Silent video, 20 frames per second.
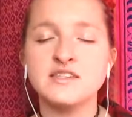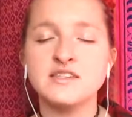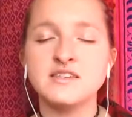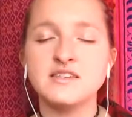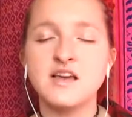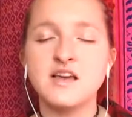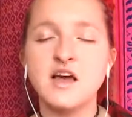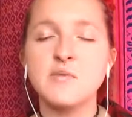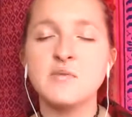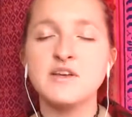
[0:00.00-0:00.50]

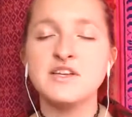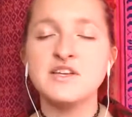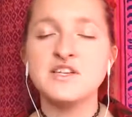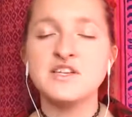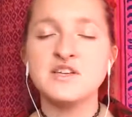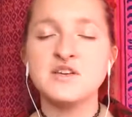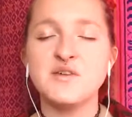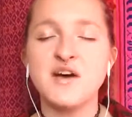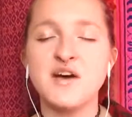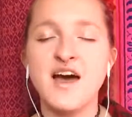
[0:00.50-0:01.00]
coming to
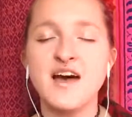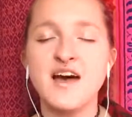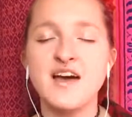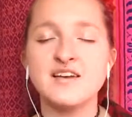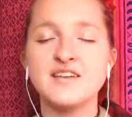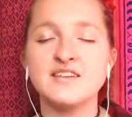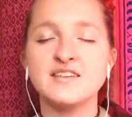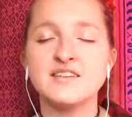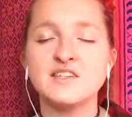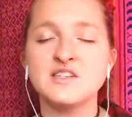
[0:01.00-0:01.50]
you
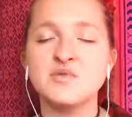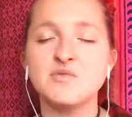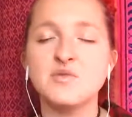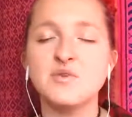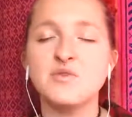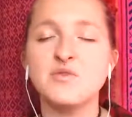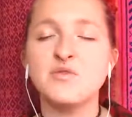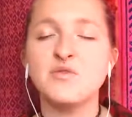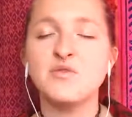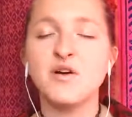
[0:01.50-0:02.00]
as to move
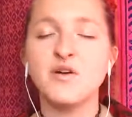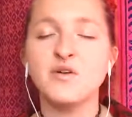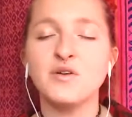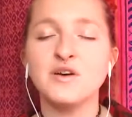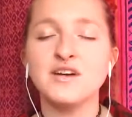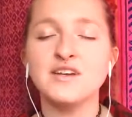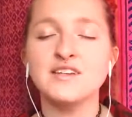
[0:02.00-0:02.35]
forward.